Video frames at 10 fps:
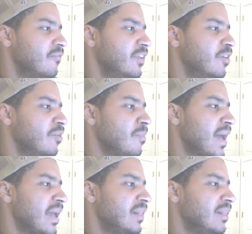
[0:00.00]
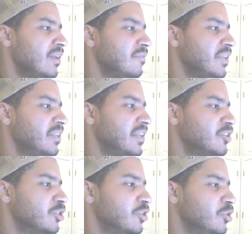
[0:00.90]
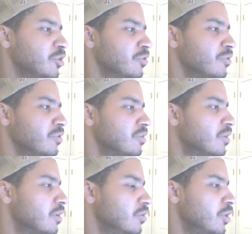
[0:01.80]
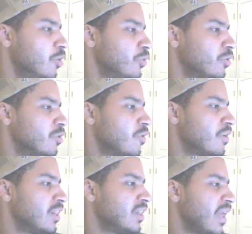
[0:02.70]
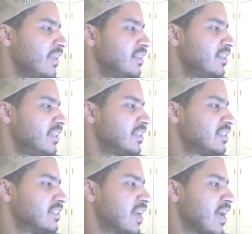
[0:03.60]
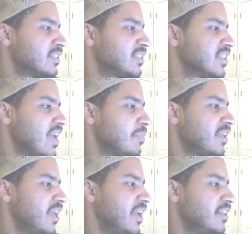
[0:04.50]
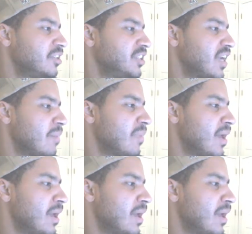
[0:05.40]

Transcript: Feel my loveliness, you're Know you're gonna like this non-stop candy shop.